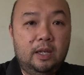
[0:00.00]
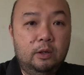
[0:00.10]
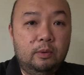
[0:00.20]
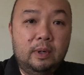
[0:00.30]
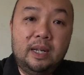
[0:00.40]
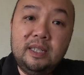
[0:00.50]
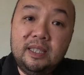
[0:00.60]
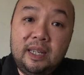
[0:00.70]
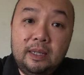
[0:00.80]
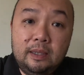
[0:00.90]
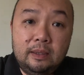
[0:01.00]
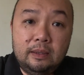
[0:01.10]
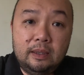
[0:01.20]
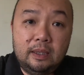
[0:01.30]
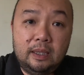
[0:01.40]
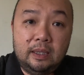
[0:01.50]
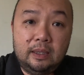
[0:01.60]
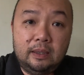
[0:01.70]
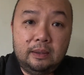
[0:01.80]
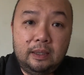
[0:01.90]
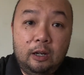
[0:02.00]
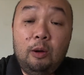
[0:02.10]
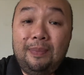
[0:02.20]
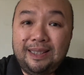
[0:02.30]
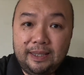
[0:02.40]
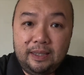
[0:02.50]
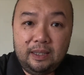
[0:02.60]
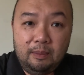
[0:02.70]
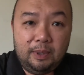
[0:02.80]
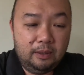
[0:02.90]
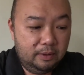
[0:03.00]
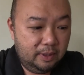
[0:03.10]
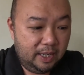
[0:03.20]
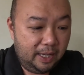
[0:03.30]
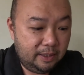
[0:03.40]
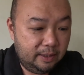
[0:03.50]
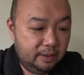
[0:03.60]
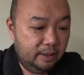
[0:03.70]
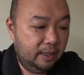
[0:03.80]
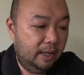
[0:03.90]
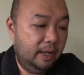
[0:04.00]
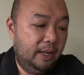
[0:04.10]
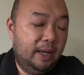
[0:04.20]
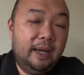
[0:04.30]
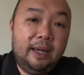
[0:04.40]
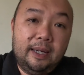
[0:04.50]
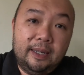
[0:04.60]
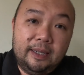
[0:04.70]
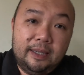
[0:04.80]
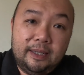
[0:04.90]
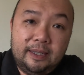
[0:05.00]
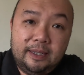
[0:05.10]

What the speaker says: you will understand a lot better about gates, and